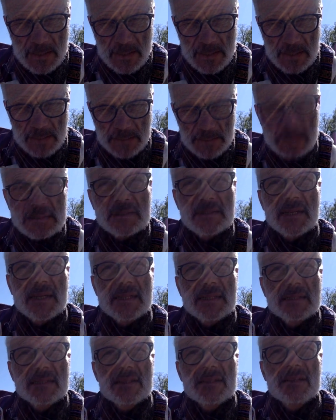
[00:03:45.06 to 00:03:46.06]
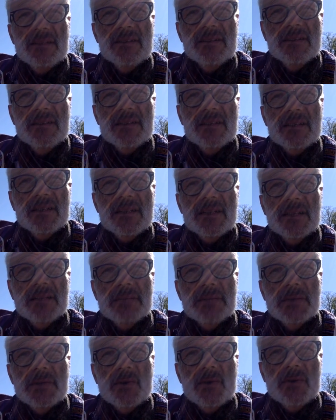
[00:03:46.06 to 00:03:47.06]
And these days I've
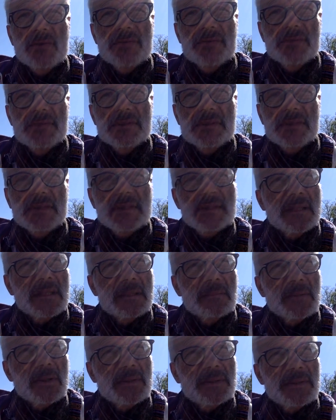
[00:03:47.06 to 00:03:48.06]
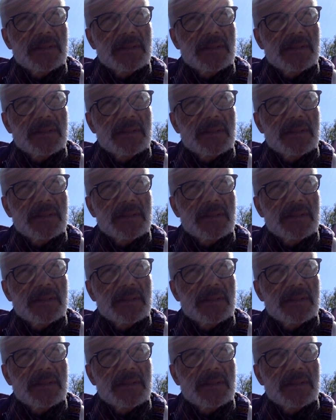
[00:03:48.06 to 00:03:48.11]
been often thinking about